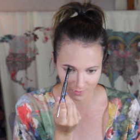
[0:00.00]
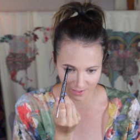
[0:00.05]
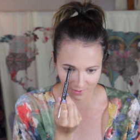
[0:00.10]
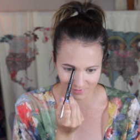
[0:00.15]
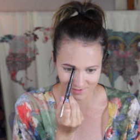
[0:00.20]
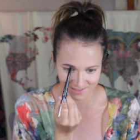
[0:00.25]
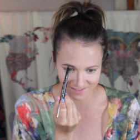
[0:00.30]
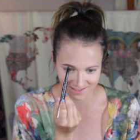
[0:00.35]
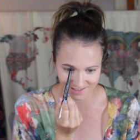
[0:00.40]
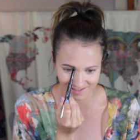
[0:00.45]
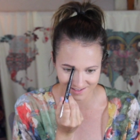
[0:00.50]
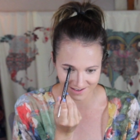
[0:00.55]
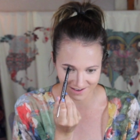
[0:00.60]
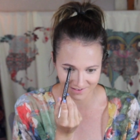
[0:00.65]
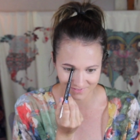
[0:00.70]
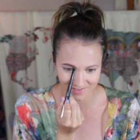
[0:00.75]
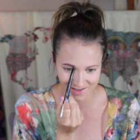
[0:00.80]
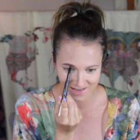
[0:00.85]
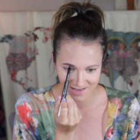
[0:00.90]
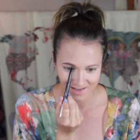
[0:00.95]
baby's gonna
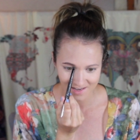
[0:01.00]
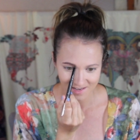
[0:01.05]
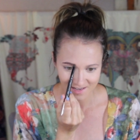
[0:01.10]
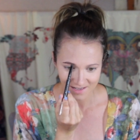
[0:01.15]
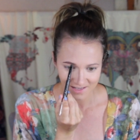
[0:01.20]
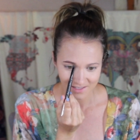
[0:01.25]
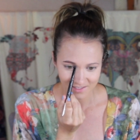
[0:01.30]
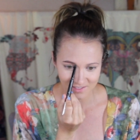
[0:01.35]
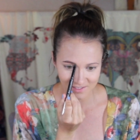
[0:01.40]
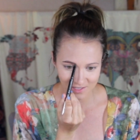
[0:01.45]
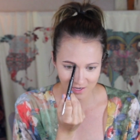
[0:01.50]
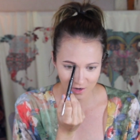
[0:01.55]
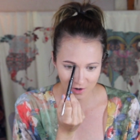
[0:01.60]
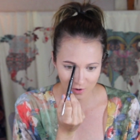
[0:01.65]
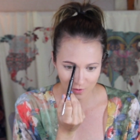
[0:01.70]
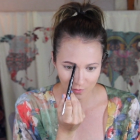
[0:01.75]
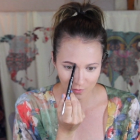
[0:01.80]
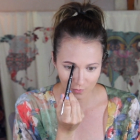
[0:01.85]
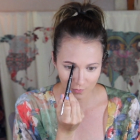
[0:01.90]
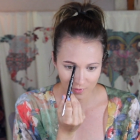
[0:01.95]
come.
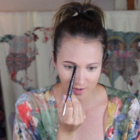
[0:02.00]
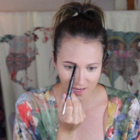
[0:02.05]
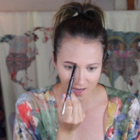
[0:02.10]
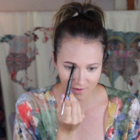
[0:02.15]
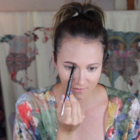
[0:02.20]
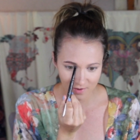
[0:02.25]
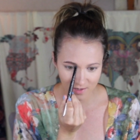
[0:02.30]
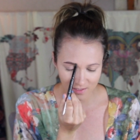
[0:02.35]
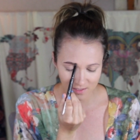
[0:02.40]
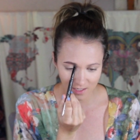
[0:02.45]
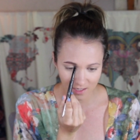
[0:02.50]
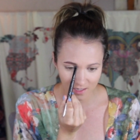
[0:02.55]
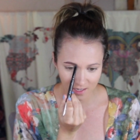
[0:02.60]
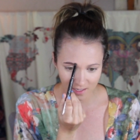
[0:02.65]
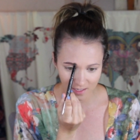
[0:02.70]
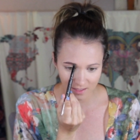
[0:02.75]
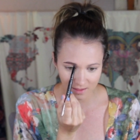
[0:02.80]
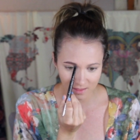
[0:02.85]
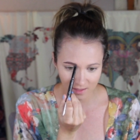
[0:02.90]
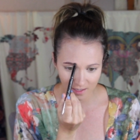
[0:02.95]
So we haven't done
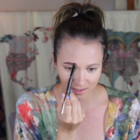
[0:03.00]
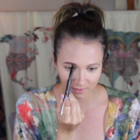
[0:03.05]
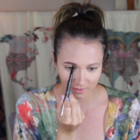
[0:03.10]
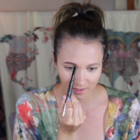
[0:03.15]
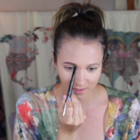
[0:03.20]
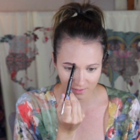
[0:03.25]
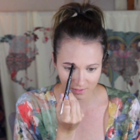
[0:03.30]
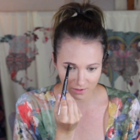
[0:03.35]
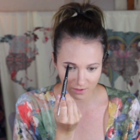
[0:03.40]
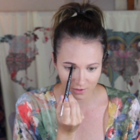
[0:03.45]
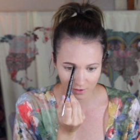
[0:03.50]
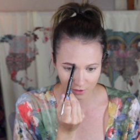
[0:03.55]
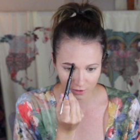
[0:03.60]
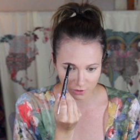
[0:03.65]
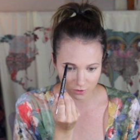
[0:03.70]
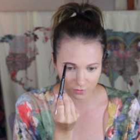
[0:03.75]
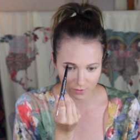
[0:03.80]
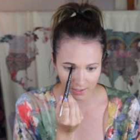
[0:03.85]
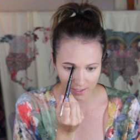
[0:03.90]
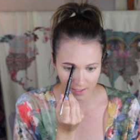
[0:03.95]
anything like the
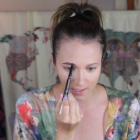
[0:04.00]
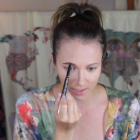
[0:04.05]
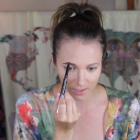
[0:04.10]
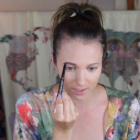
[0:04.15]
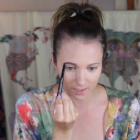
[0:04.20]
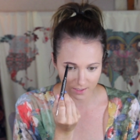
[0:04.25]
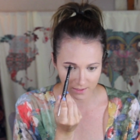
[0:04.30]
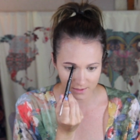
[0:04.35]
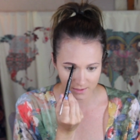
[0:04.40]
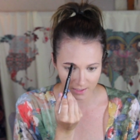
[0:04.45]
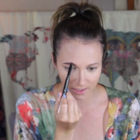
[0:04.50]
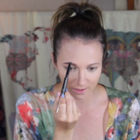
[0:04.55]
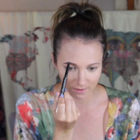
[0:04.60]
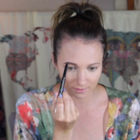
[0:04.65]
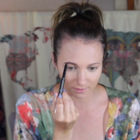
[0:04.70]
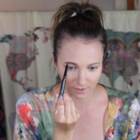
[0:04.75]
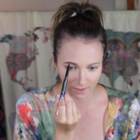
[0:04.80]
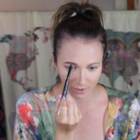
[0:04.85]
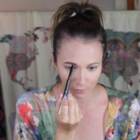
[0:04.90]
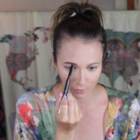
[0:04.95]
nursery
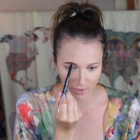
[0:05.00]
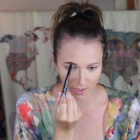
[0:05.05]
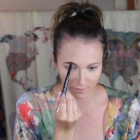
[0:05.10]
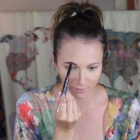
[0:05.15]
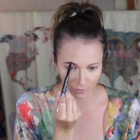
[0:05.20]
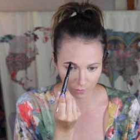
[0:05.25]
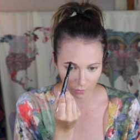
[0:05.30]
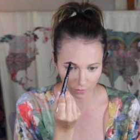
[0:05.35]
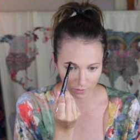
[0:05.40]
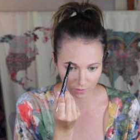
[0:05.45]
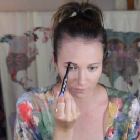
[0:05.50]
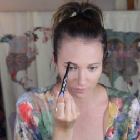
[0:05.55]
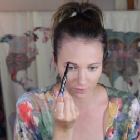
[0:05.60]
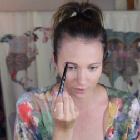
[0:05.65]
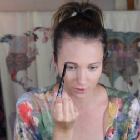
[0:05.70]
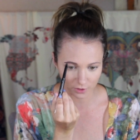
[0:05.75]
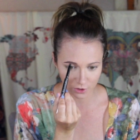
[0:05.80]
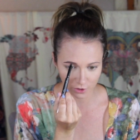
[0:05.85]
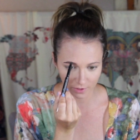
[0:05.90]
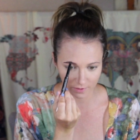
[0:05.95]
isn't like we haven't ordered
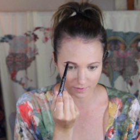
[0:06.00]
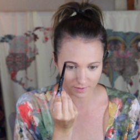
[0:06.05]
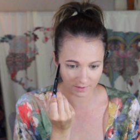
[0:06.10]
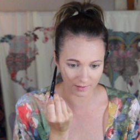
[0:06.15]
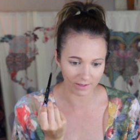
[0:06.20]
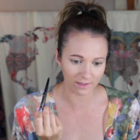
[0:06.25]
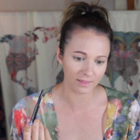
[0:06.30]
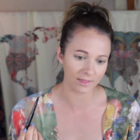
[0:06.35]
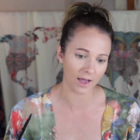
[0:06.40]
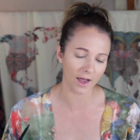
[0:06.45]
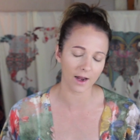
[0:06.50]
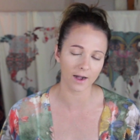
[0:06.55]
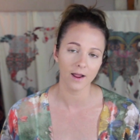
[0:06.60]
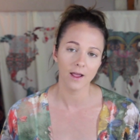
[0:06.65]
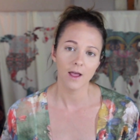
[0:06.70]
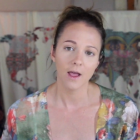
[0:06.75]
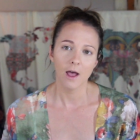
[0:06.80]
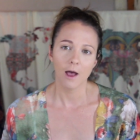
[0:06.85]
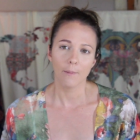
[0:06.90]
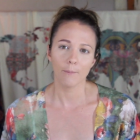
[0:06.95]
furniture or anything like that.
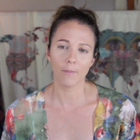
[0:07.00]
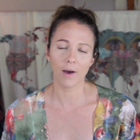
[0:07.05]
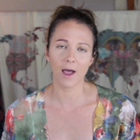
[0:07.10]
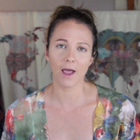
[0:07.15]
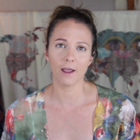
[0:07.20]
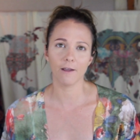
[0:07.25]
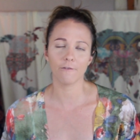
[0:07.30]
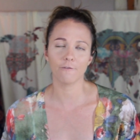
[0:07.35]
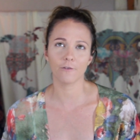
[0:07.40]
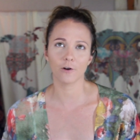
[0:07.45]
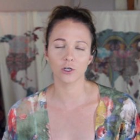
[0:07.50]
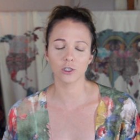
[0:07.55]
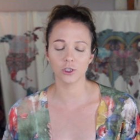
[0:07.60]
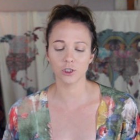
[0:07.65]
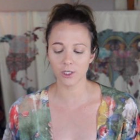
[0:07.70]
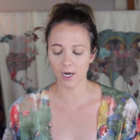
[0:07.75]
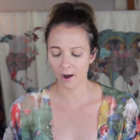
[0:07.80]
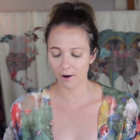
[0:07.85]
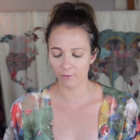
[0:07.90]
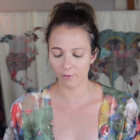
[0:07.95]
My
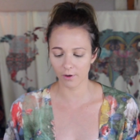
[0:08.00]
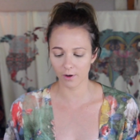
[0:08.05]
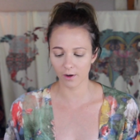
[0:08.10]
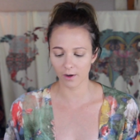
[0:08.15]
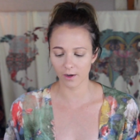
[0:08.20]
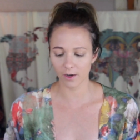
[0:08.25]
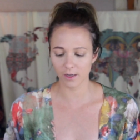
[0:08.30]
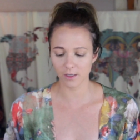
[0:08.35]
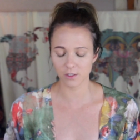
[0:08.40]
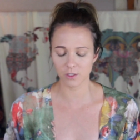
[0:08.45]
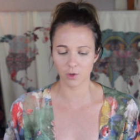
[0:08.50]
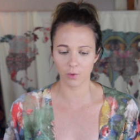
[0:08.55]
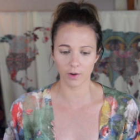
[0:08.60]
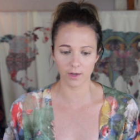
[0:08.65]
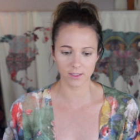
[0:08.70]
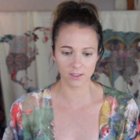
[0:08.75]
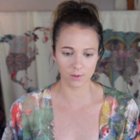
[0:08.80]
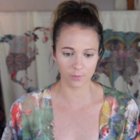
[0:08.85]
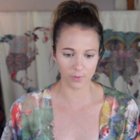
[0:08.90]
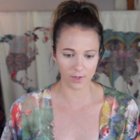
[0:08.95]
first shower is
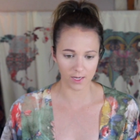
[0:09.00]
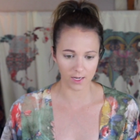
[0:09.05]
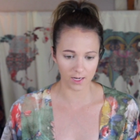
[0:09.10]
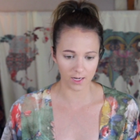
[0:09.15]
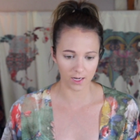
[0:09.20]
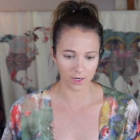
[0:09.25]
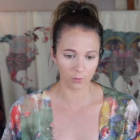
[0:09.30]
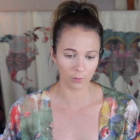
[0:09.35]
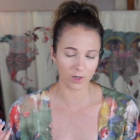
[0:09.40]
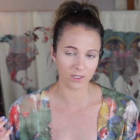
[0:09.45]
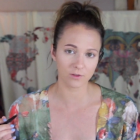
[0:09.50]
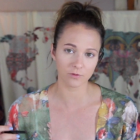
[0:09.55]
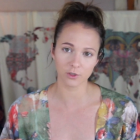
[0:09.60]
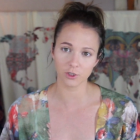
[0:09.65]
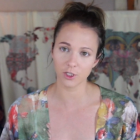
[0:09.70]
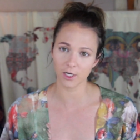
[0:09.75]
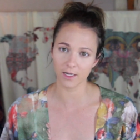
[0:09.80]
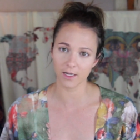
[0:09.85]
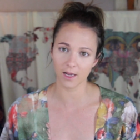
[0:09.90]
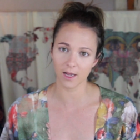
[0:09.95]
going to be in West
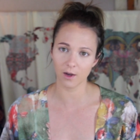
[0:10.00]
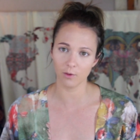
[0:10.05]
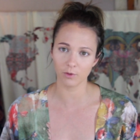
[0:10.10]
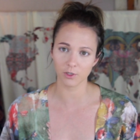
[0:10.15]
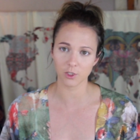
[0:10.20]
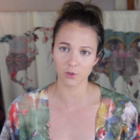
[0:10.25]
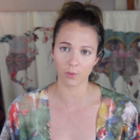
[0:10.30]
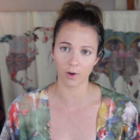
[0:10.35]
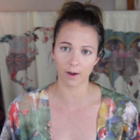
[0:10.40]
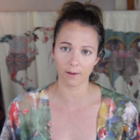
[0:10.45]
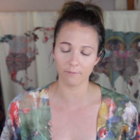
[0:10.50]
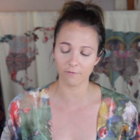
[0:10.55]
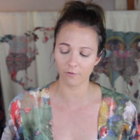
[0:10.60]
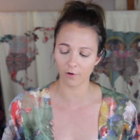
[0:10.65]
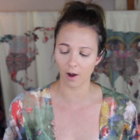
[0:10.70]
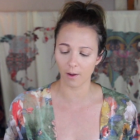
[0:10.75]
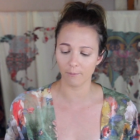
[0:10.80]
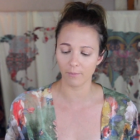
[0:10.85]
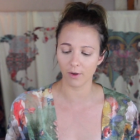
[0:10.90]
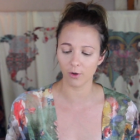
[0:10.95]
Virginia, which is where I'm
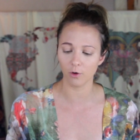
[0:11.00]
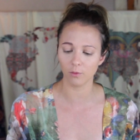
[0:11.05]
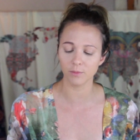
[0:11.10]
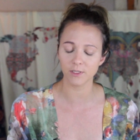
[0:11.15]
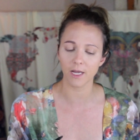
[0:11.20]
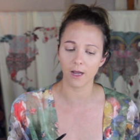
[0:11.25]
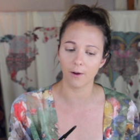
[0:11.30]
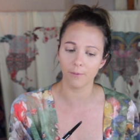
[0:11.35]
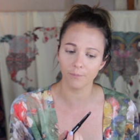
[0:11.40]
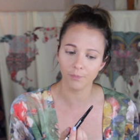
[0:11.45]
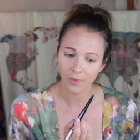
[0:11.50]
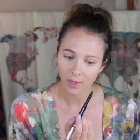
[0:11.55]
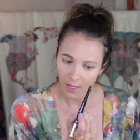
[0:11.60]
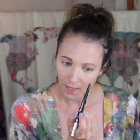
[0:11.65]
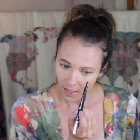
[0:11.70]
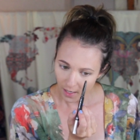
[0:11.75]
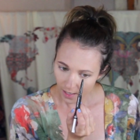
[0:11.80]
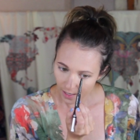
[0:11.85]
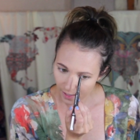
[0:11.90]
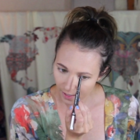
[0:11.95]
from, my hometown.
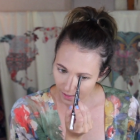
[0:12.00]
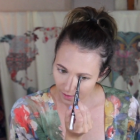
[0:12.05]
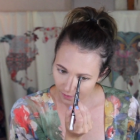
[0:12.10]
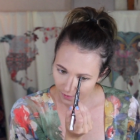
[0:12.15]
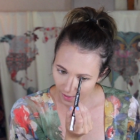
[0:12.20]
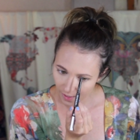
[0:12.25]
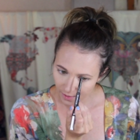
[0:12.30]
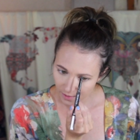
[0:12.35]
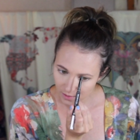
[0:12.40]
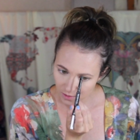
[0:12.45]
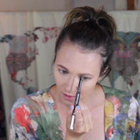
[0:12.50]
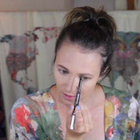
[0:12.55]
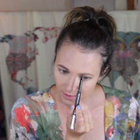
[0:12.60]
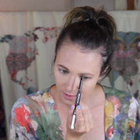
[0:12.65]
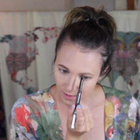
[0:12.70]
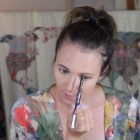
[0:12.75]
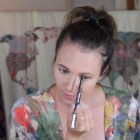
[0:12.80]
And that is on